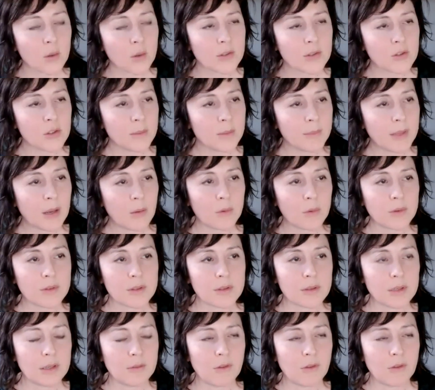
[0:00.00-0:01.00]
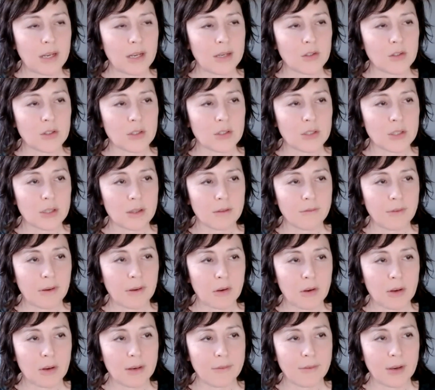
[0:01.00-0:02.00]
so I assume that was in relation to the
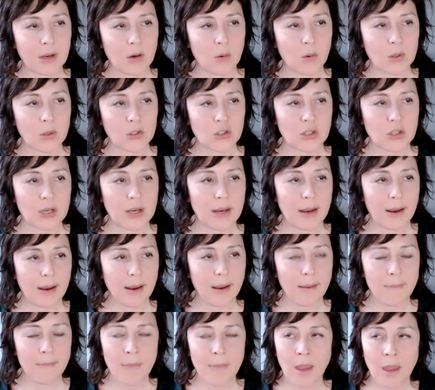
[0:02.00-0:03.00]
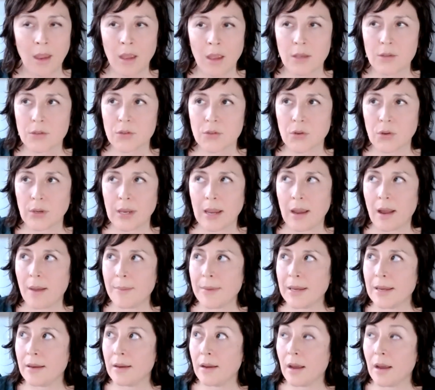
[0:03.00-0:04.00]
valued living questionnaire. I think so. so. Yeah, I
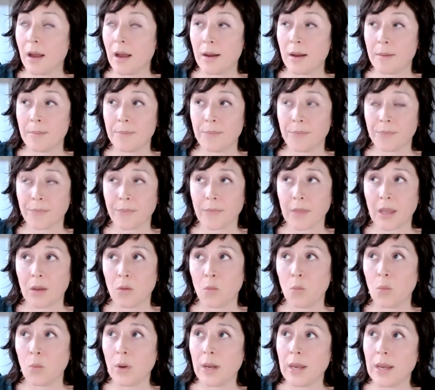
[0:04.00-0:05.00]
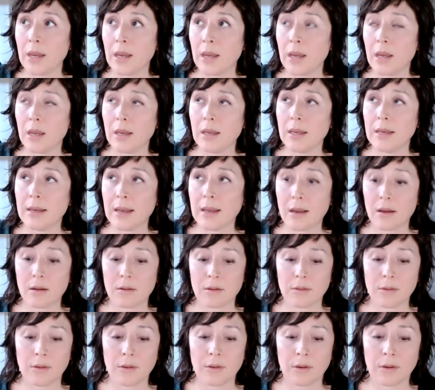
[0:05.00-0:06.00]
mean, um, we in
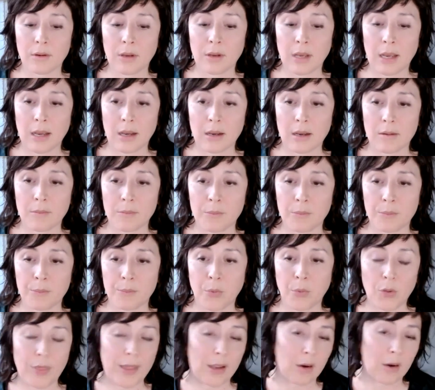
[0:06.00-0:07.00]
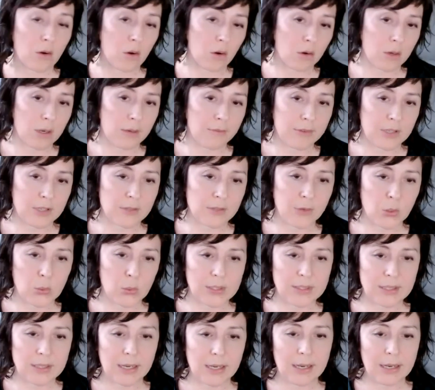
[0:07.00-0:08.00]
our uh, both our cognitive
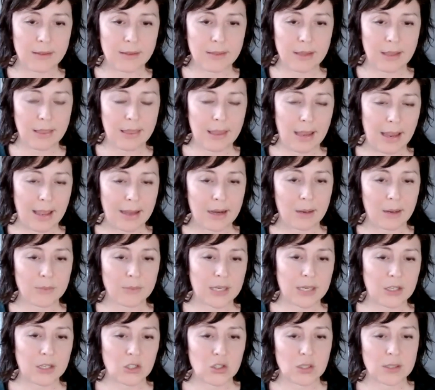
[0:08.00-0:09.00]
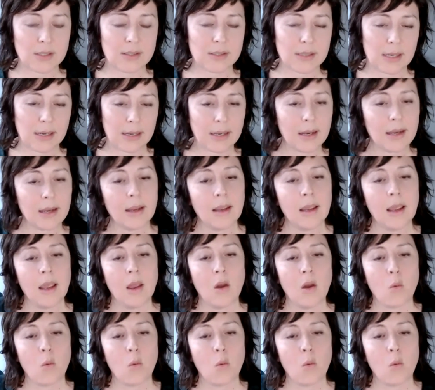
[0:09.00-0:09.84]
interviewing study and then the adaptation study,